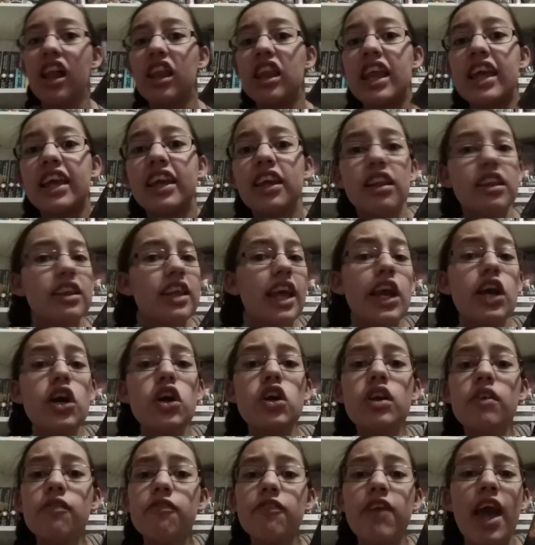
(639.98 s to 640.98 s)
Like, they
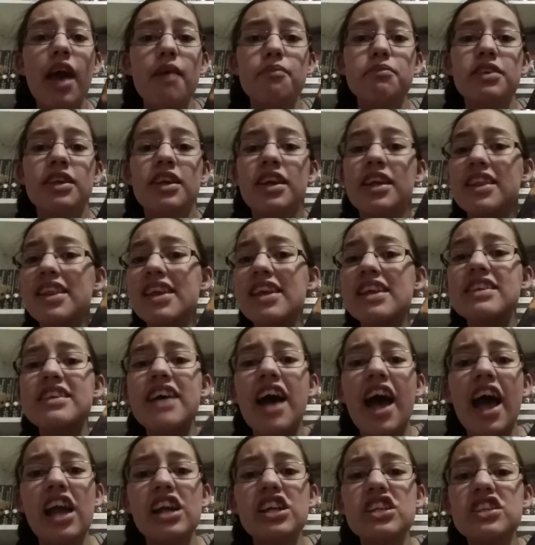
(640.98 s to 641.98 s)
could have kept the
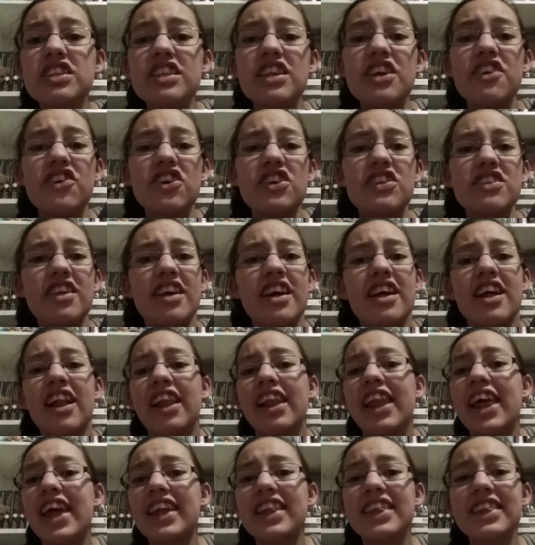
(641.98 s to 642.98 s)
entire series
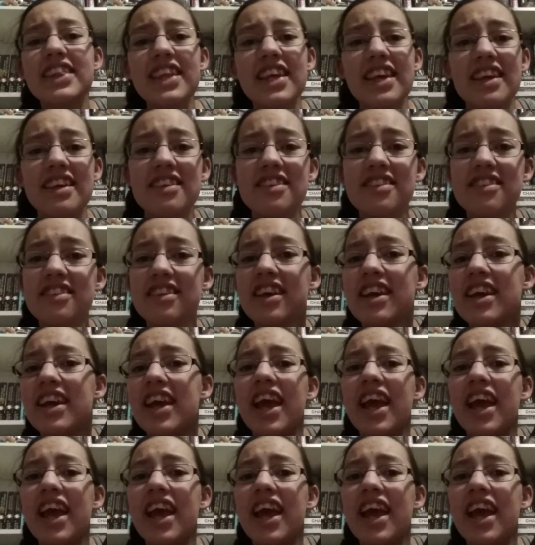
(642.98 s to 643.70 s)
like this,